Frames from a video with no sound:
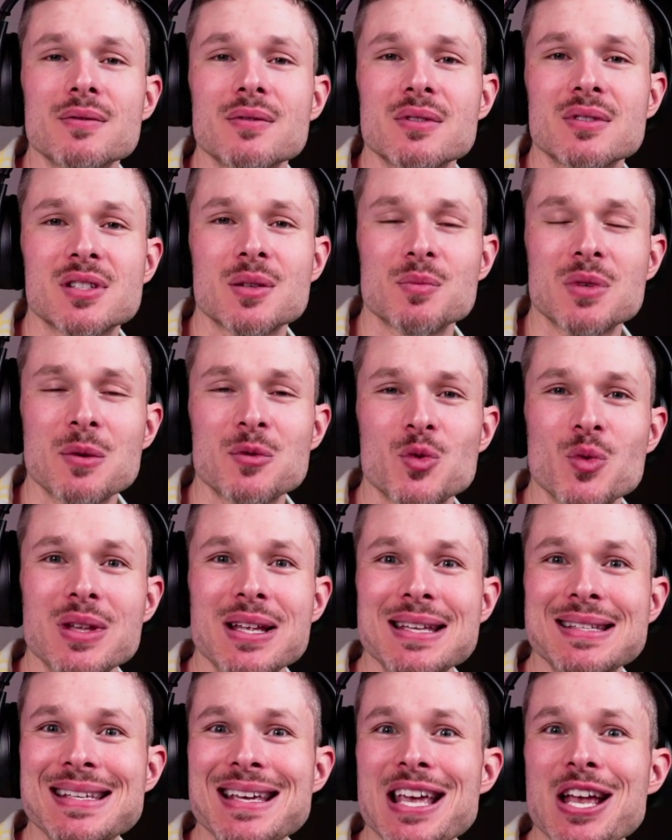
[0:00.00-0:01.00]
Sometimes we
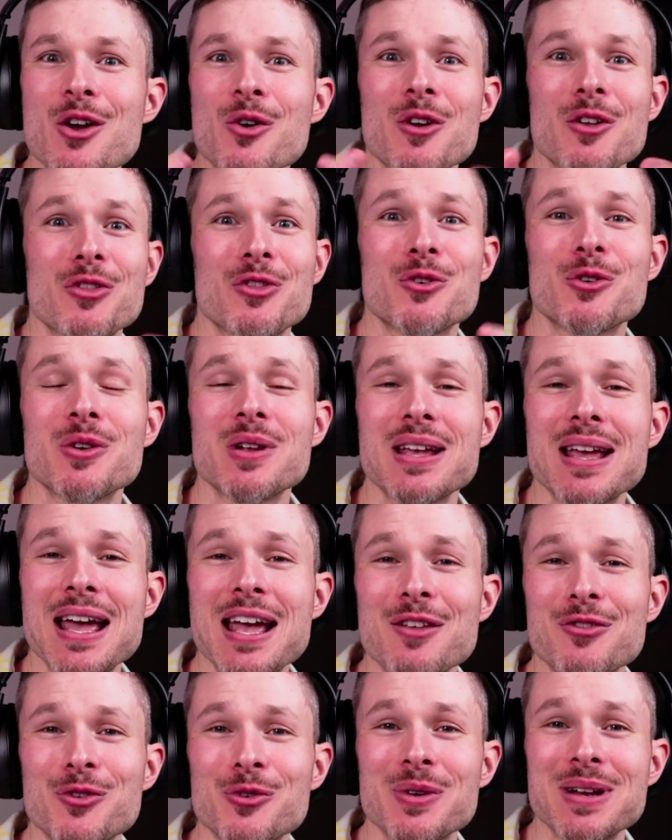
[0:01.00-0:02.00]
need to hear it
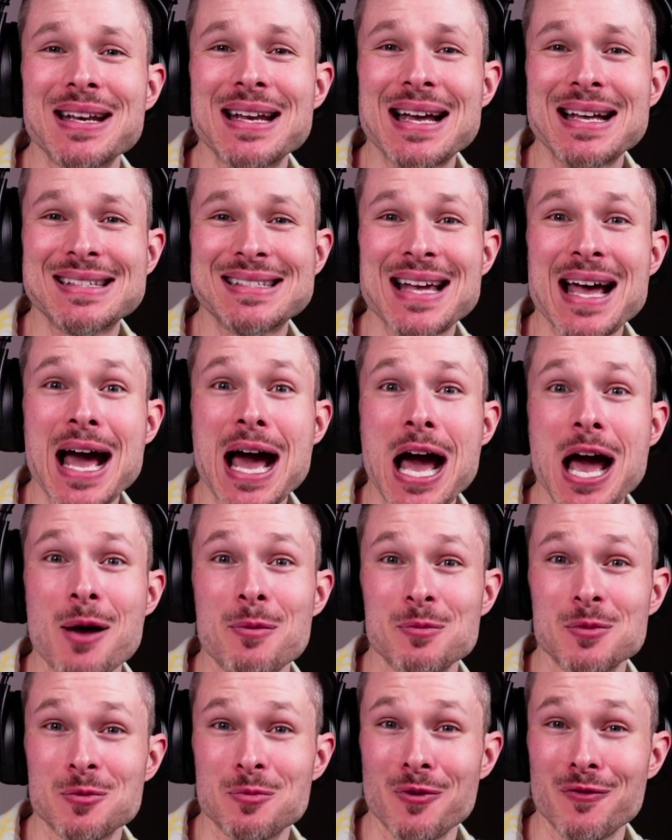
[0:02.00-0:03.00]
thirty-eight, thirty-nine
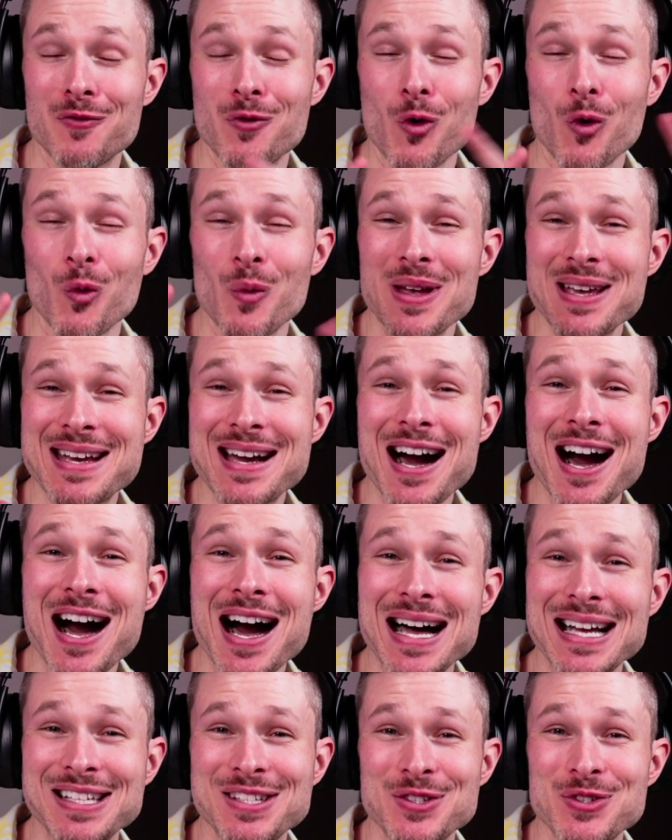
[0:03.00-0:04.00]
times before we
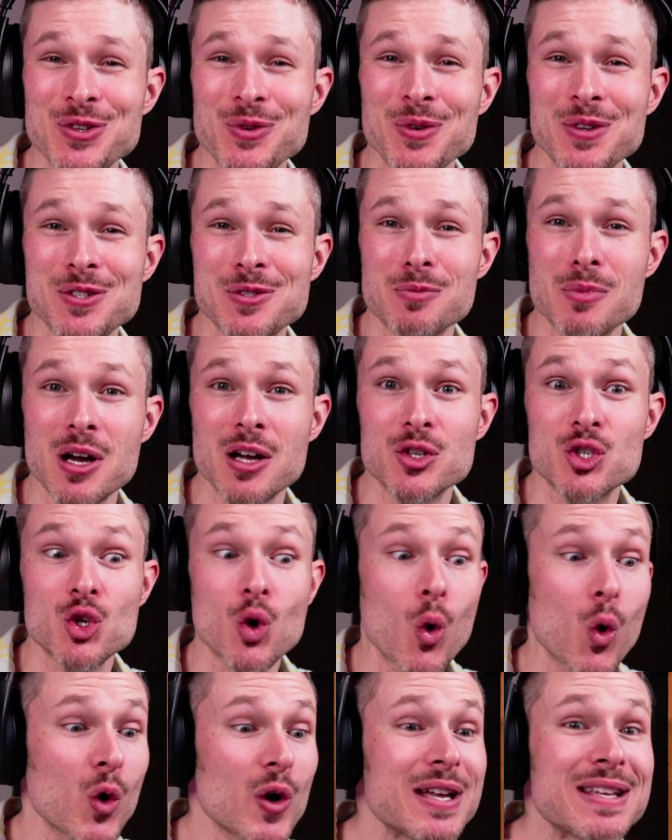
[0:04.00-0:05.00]
cotton to as much,
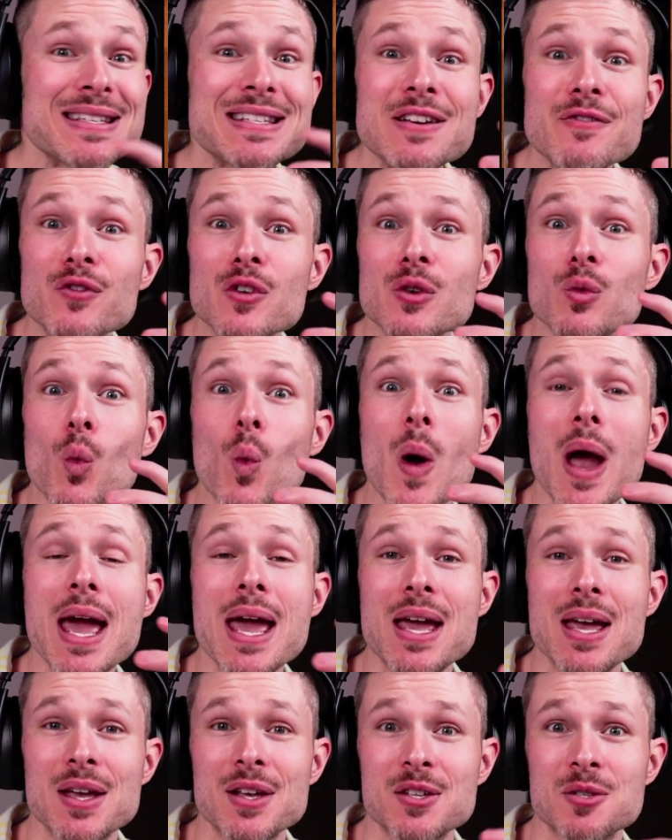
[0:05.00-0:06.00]
or in different
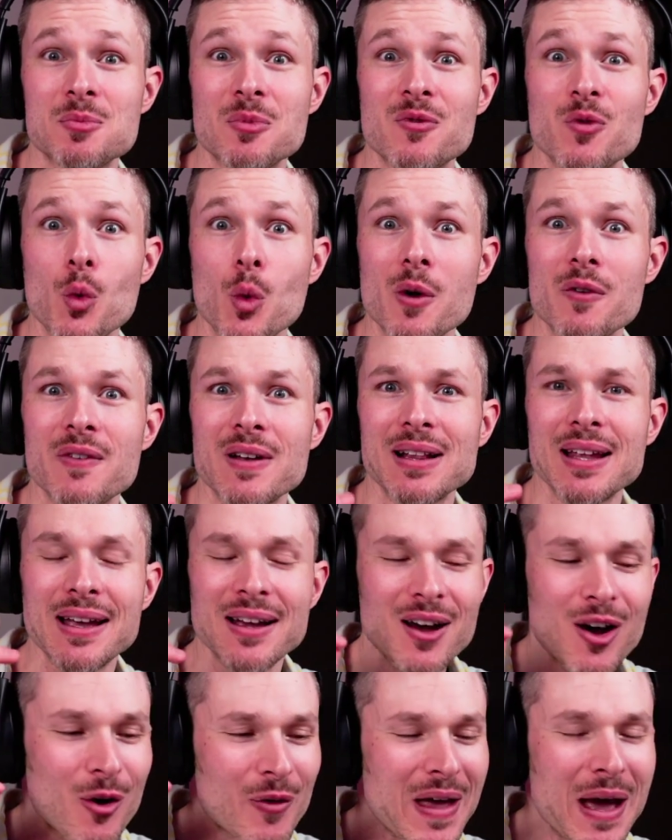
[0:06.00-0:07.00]
ways before we're finally like,
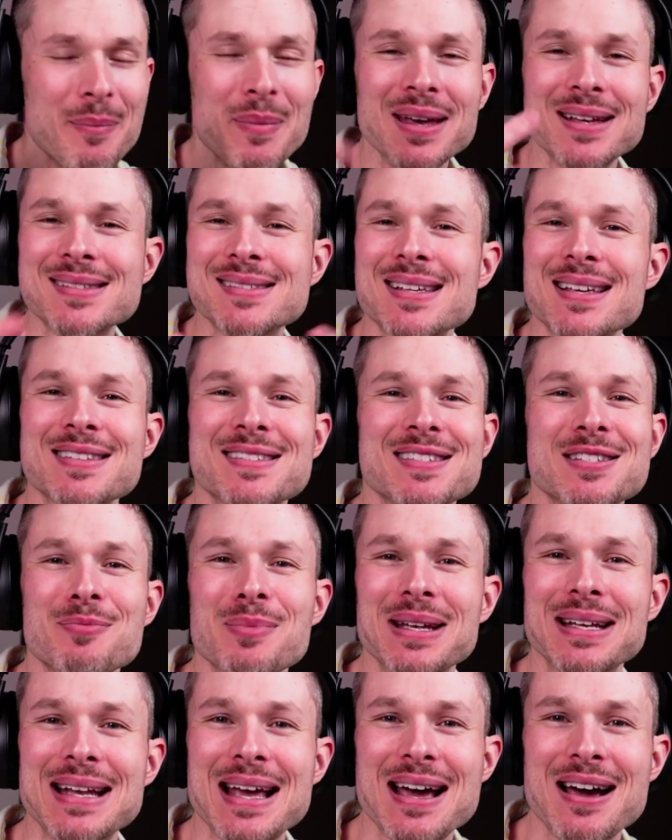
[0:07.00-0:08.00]
oh, that makes sense to me
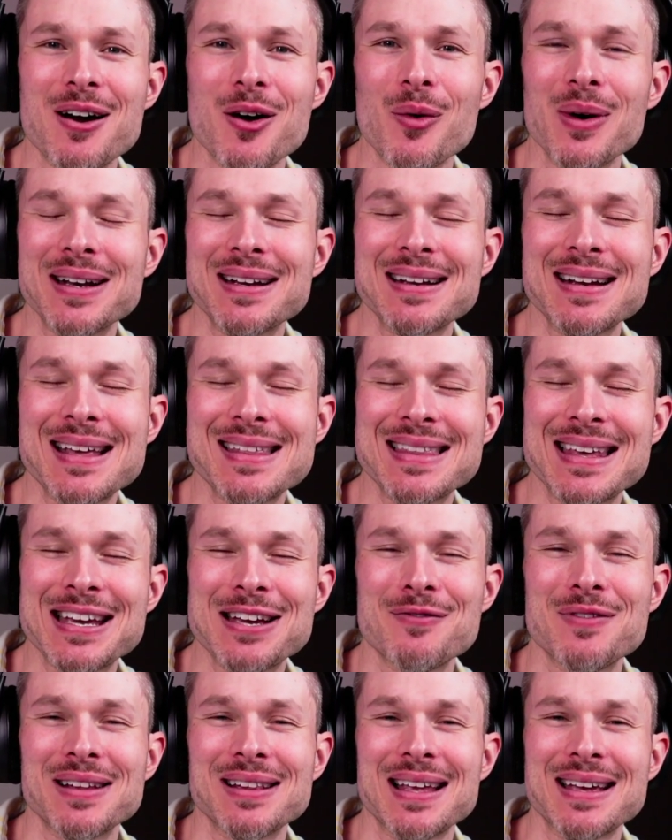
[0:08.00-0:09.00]
now. Why didn't I think
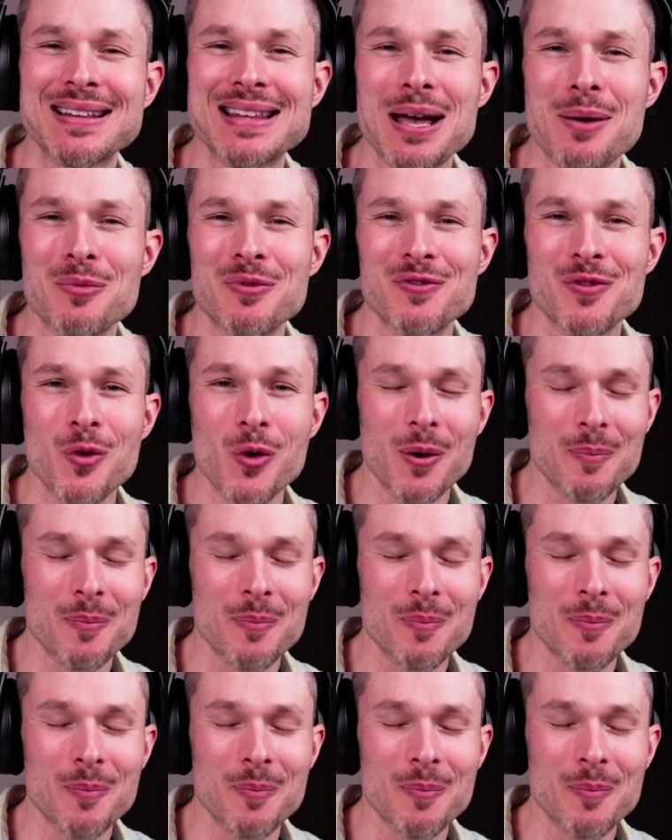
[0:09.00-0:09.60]
of it like that before?